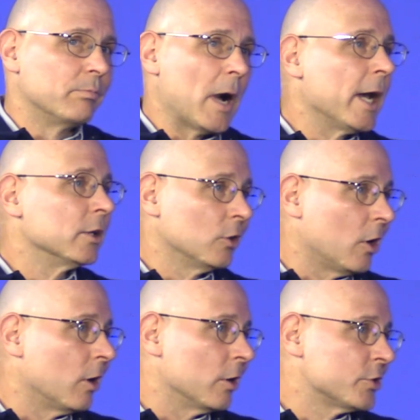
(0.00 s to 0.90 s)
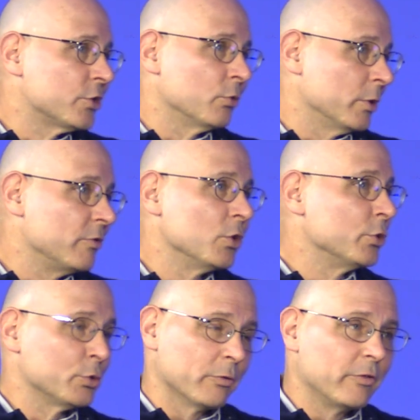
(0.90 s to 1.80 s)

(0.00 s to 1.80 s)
by and large, the reviews were